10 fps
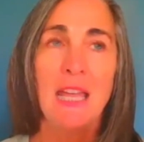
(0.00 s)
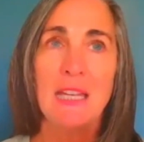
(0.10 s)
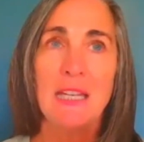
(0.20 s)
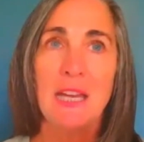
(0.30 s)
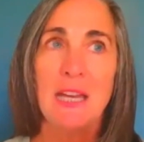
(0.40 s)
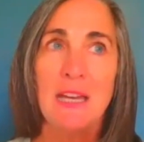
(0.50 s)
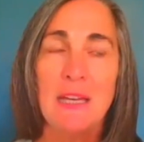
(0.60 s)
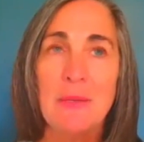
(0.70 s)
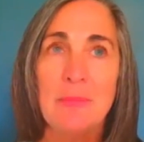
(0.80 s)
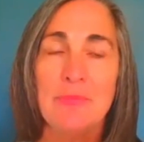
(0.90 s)
And
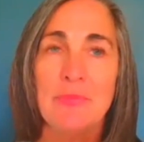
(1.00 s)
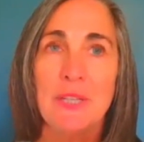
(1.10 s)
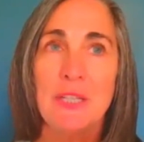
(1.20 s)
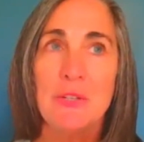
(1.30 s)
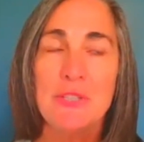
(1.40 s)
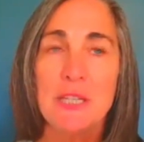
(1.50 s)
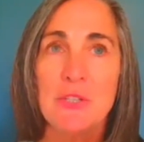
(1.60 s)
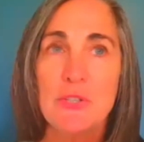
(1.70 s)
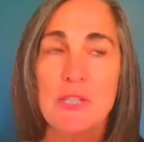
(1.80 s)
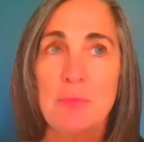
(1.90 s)
it's
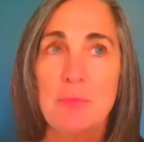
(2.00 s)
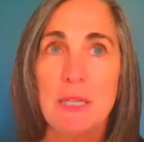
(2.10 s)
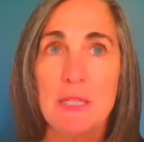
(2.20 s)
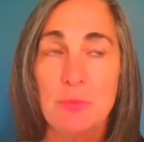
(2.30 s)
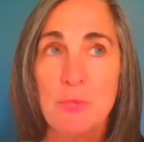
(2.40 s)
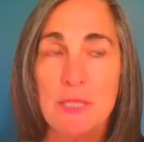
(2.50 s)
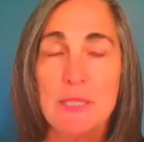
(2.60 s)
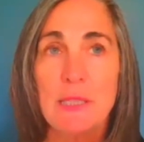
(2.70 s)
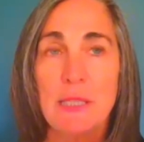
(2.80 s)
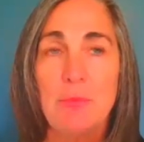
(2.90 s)
interesting because
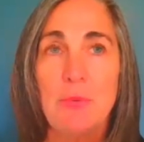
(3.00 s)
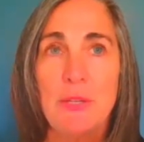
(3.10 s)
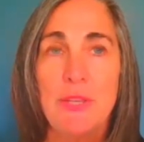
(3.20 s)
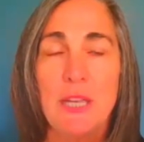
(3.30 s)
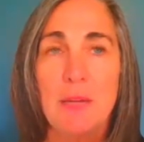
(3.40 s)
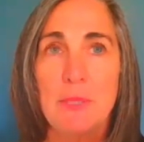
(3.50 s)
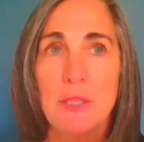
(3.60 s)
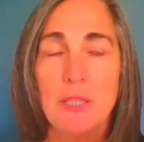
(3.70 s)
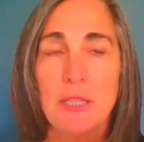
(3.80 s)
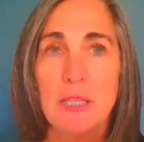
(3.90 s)
recently one thing I've
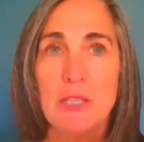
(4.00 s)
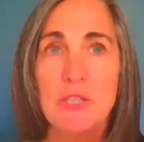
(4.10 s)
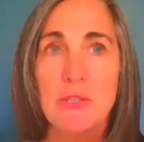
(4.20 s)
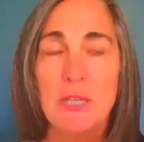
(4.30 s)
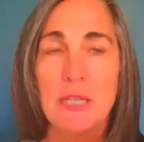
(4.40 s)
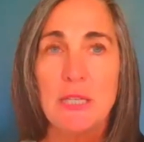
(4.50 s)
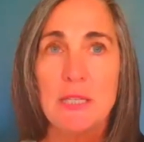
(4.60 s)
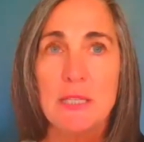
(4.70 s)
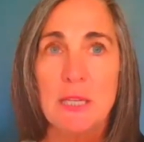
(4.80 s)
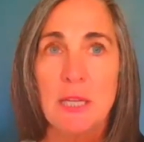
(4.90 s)
been looking into
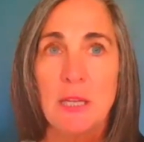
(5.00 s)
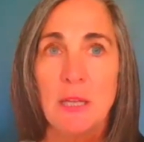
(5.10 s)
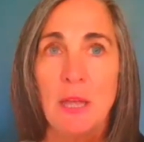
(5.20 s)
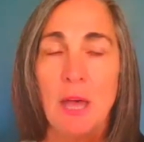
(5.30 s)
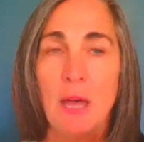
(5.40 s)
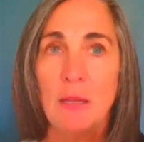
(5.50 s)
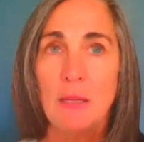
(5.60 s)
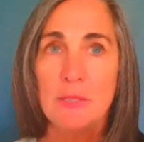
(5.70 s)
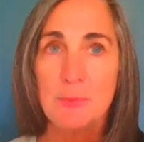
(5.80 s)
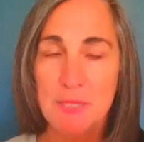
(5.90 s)
is
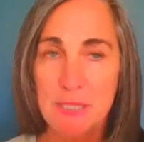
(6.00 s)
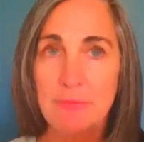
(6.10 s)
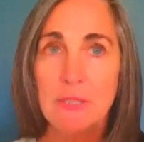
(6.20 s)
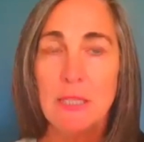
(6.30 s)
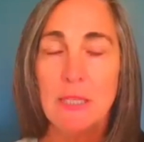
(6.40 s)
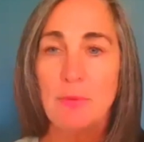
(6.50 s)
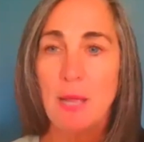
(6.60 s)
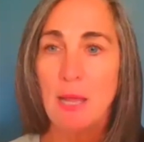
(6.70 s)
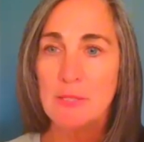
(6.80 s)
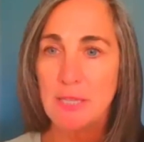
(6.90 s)
specifically
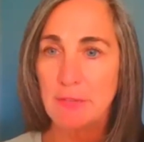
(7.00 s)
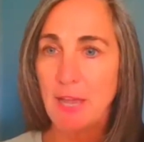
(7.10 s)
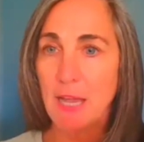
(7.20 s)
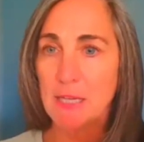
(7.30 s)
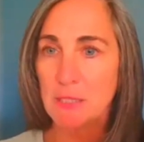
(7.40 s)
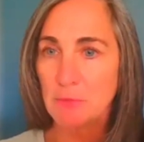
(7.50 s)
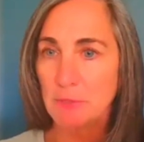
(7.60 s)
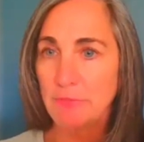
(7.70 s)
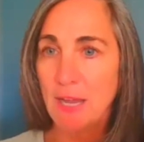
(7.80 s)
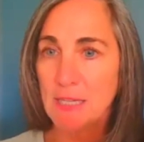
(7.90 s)
around Xifaxan,
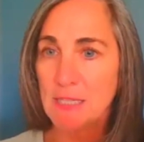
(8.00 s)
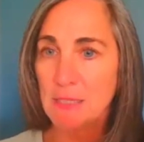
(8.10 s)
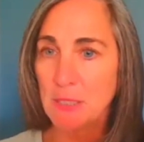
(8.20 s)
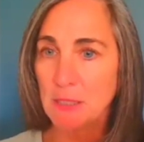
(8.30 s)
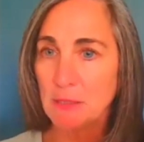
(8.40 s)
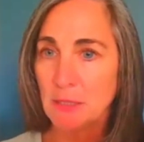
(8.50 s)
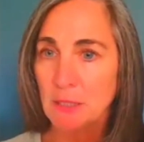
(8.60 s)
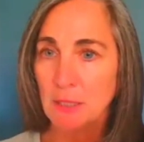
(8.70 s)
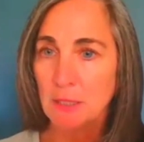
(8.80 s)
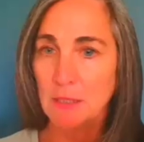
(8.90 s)
rifaximin,
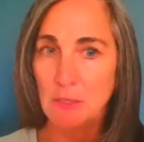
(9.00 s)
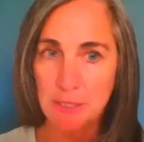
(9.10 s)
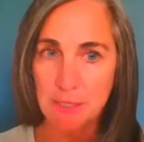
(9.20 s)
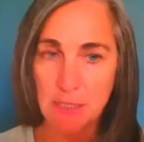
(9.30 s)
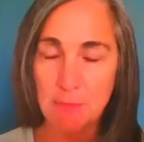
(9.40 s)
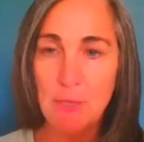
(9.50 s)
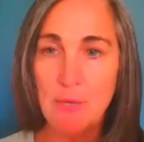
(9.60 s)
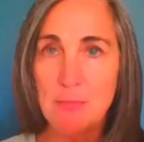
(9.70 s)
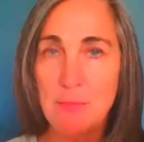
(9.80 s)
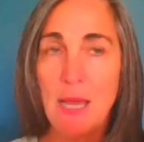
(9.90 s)
the SIBO
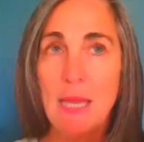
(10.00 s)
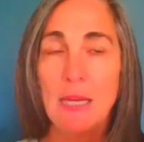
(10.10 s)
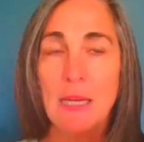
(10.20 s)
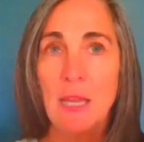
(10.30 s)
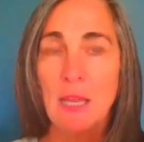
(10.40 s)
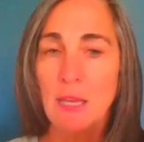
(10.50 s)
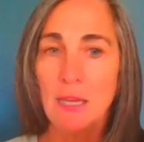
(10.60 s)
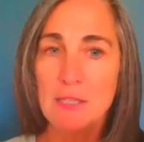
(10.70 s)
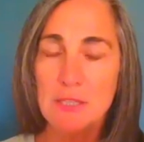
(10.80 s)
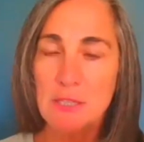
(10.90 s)
antibiotic.
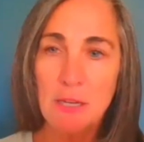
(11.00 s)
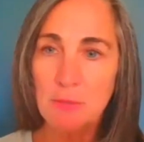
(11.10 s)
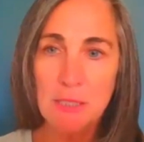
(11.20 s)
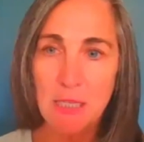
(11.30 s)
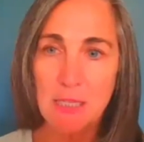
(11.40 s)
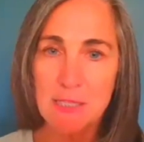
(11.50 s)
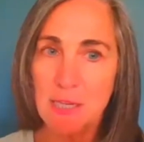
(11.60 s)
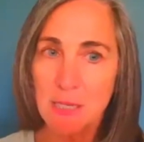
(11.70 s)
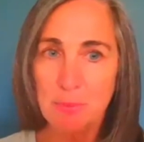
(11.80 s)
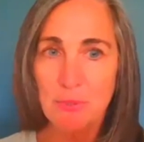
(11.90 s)
It's
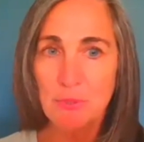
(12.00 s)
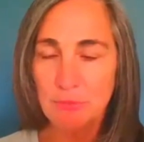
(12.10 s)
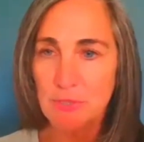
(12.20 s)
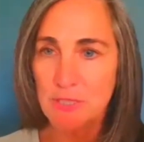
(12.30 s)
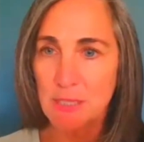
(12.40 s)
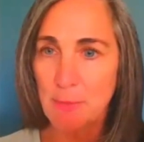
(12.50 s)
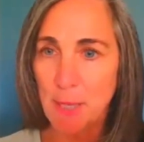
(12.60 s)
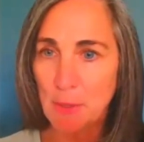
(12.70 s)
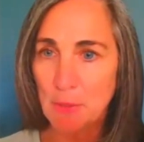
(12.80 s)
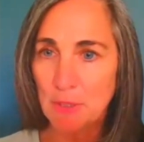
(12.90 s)
not approved for
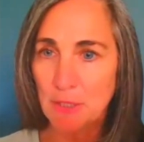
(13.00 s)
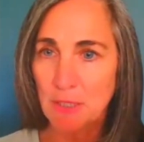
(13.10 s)
SIBO.